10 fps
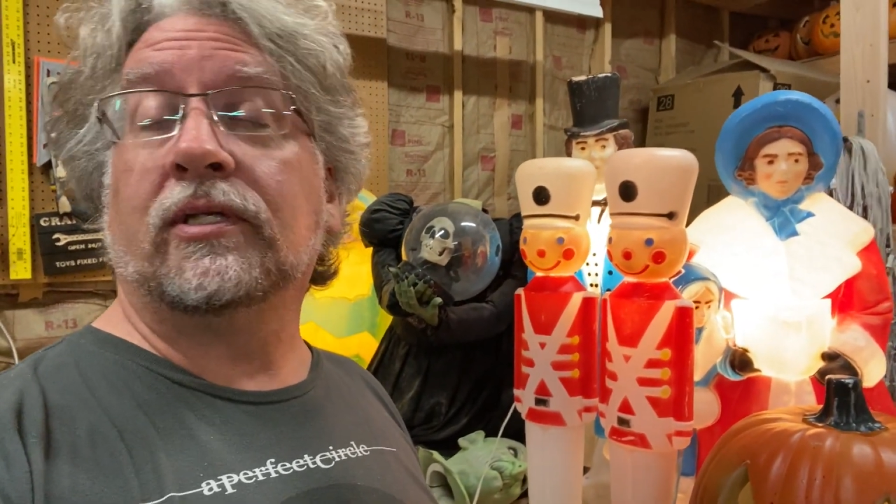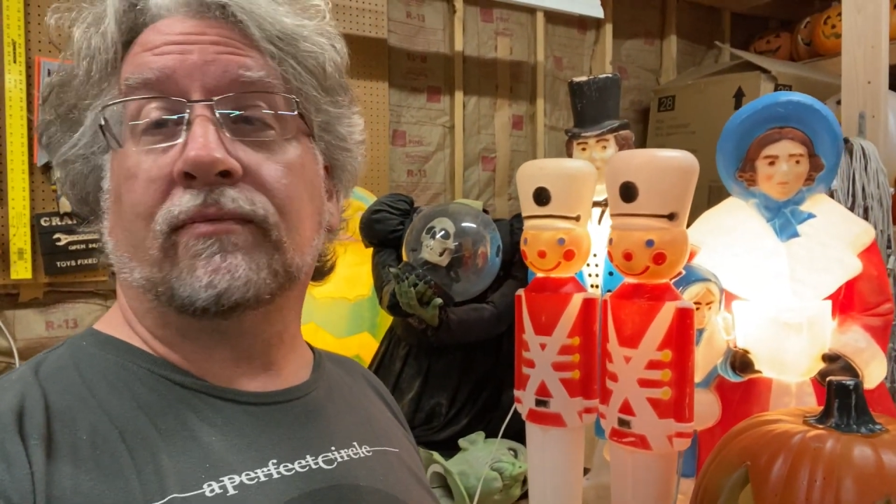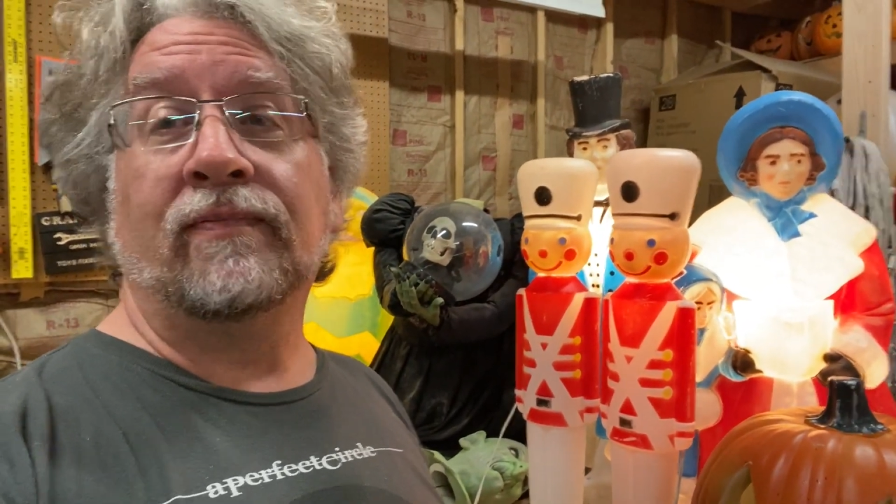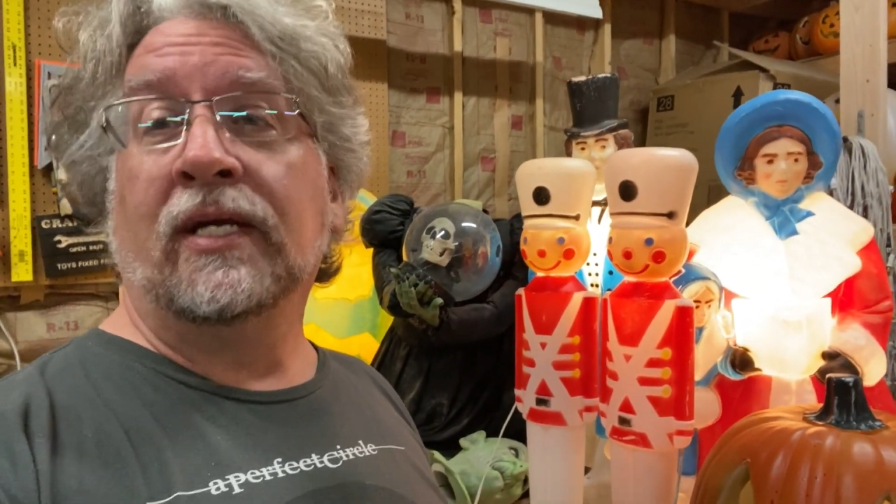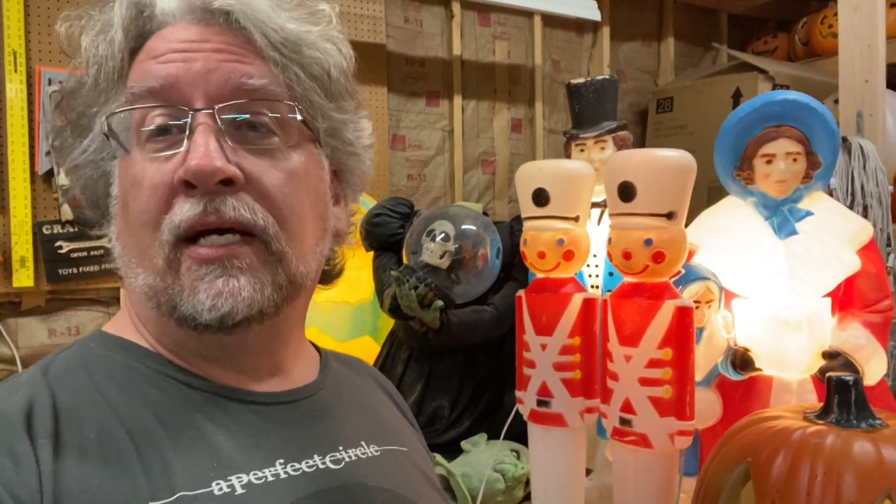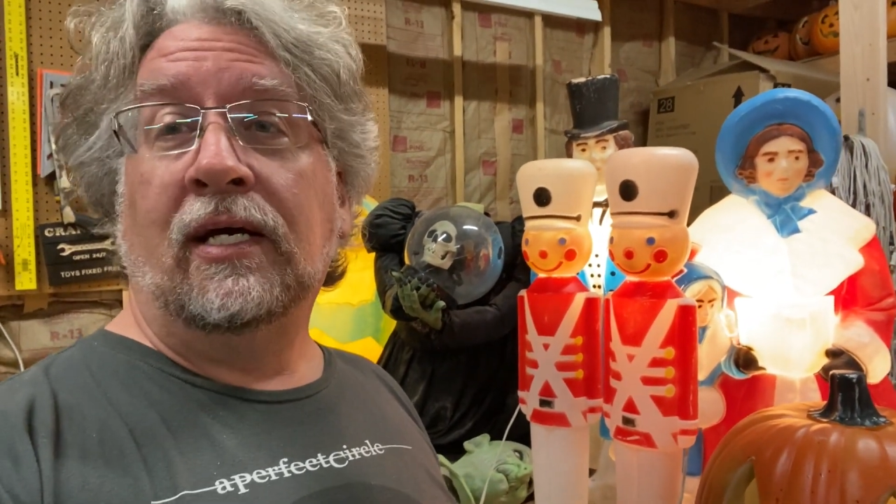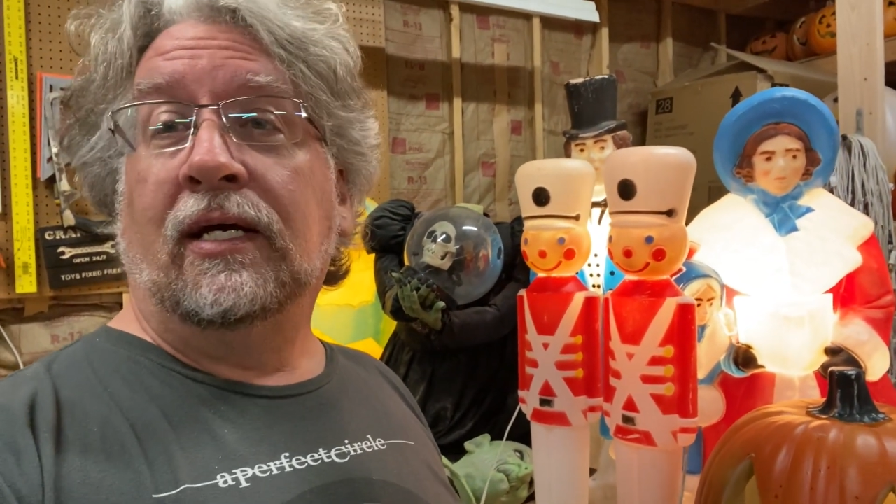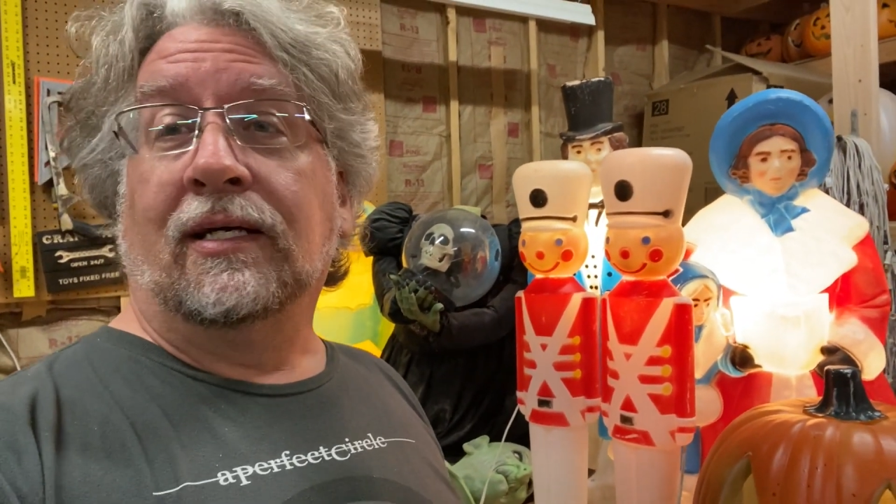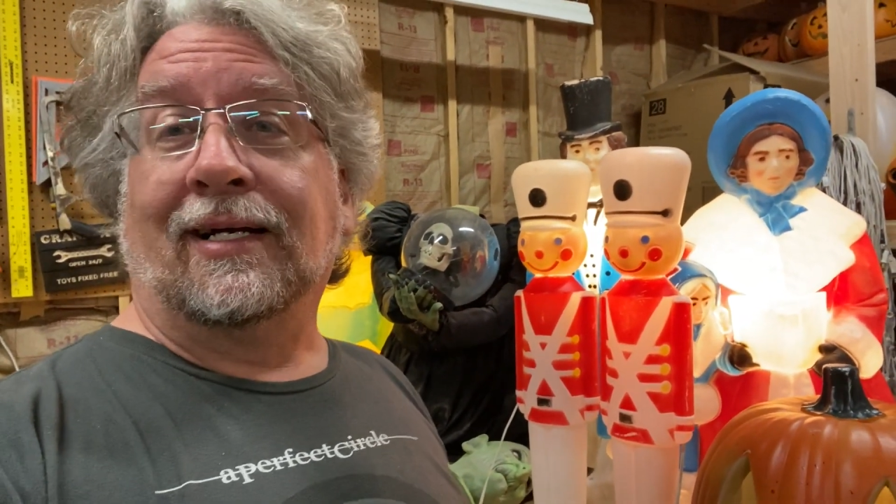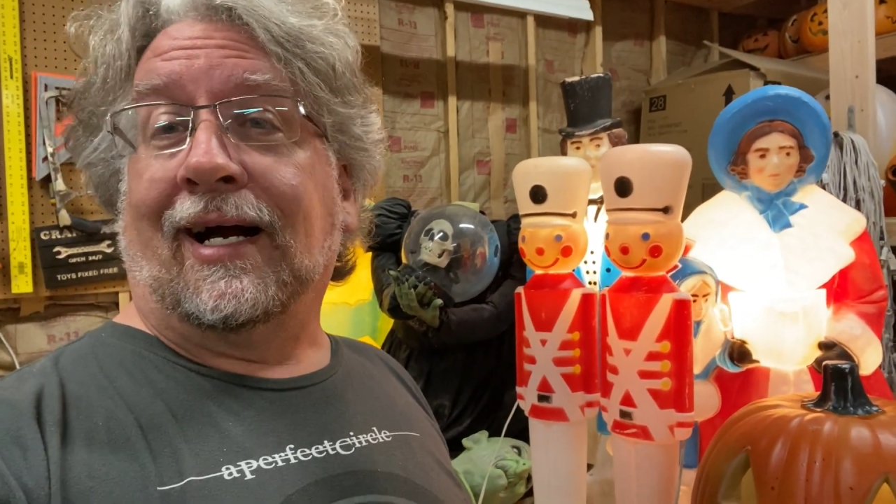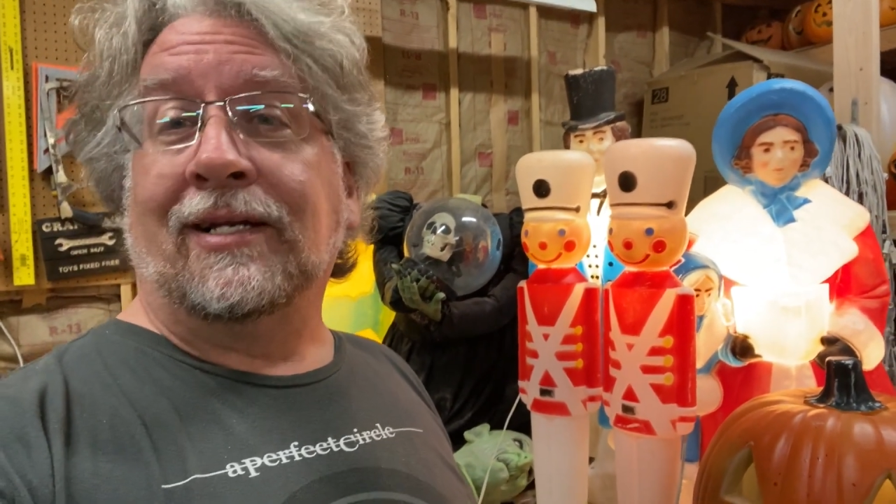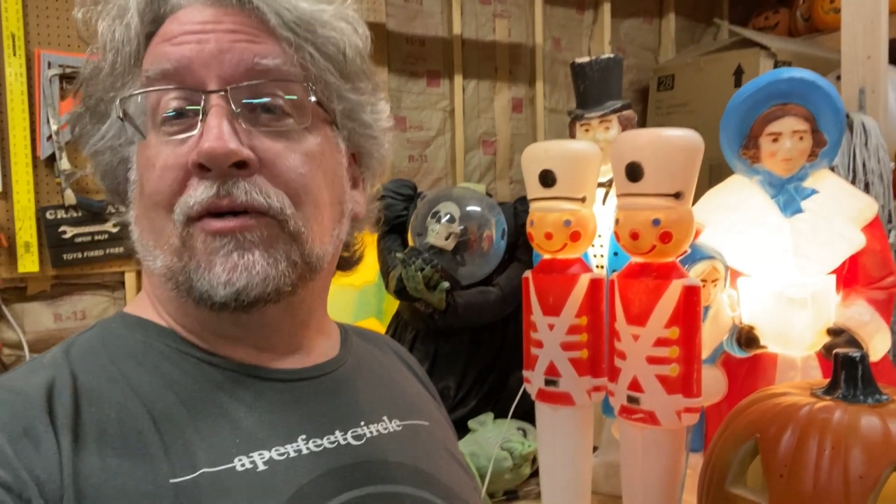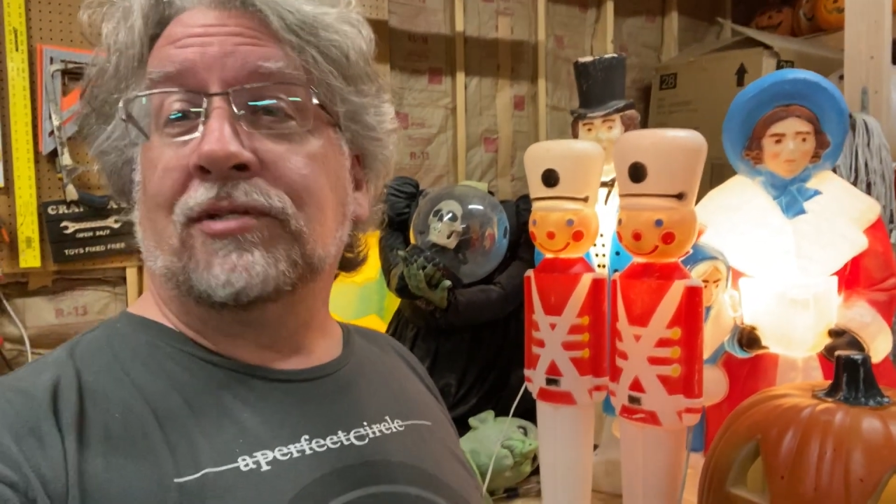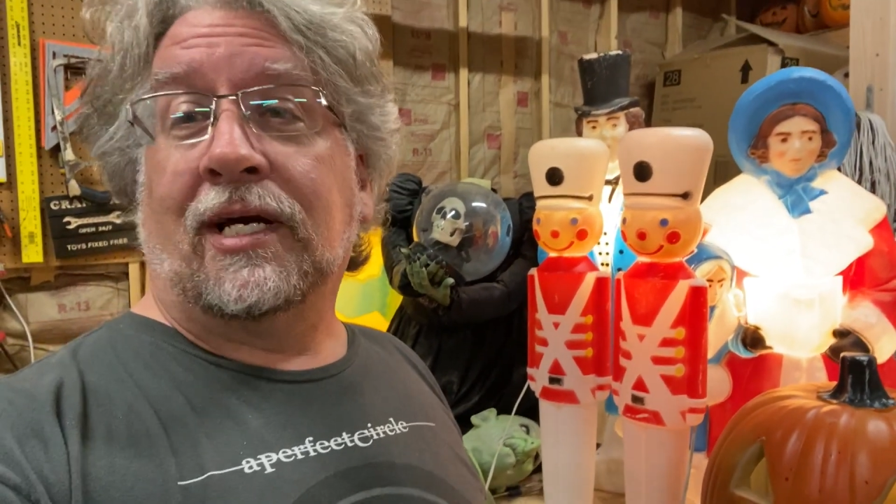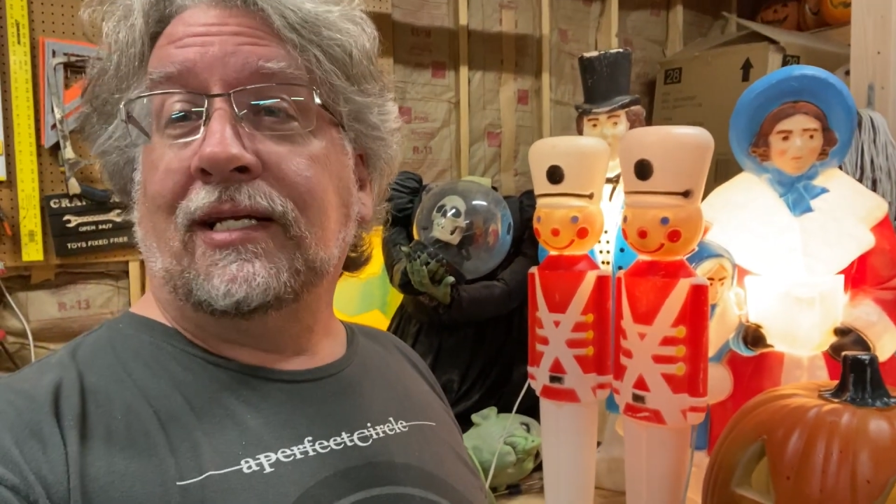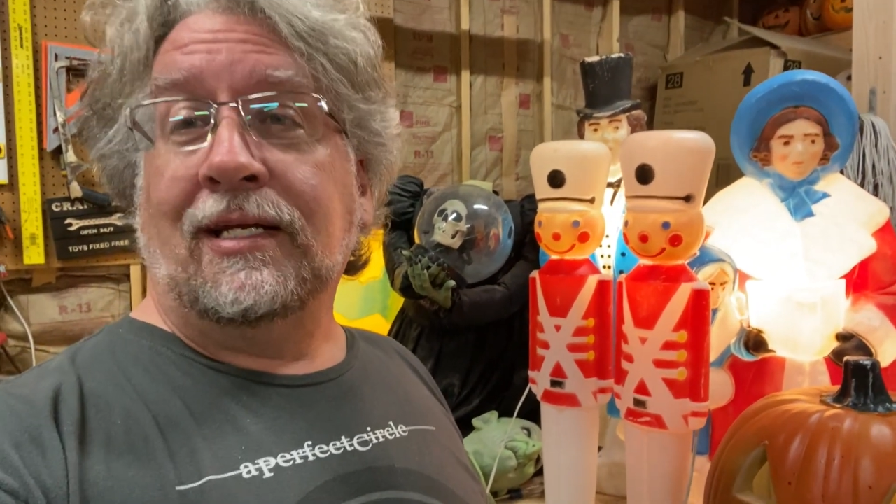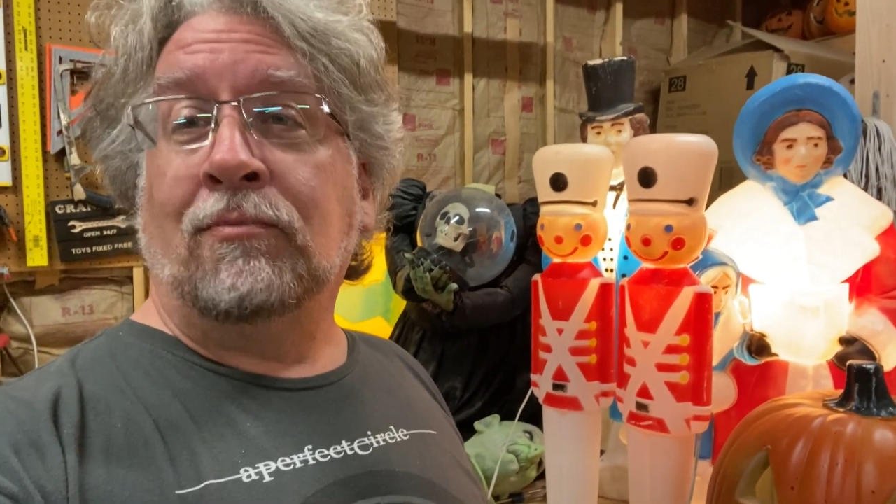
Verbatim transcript: and. God knows I need